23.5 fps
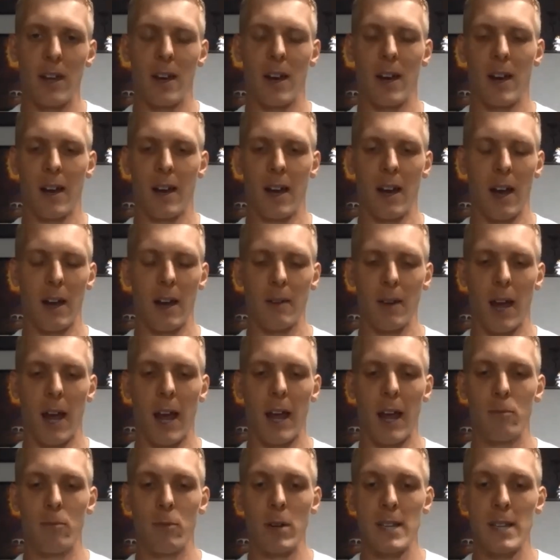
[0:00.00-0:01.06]
Uh, I, I
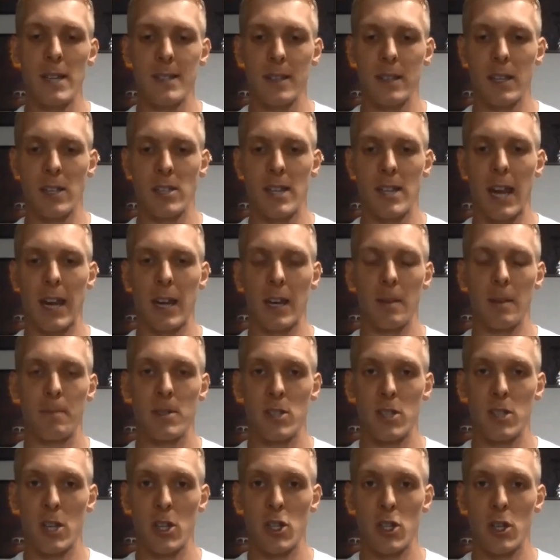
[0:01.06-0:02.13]
had recently taken a
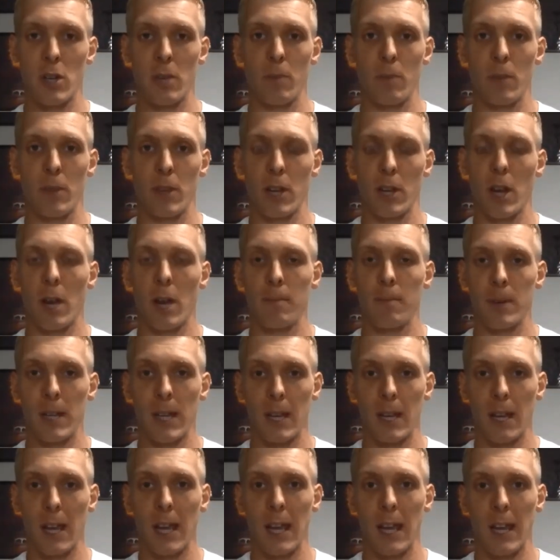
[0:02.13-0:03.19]
position with a
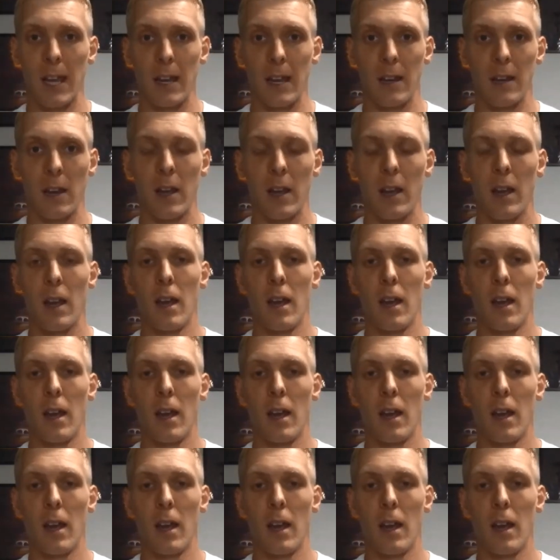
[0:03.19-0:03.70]
company in